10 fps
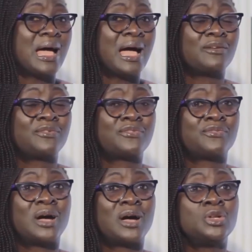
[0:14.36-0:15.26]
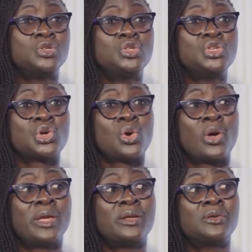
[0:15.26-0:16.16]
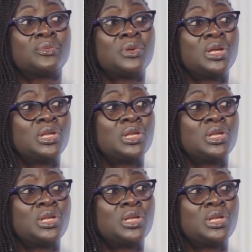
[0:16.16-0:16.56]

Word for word: and there was something that resulted to it.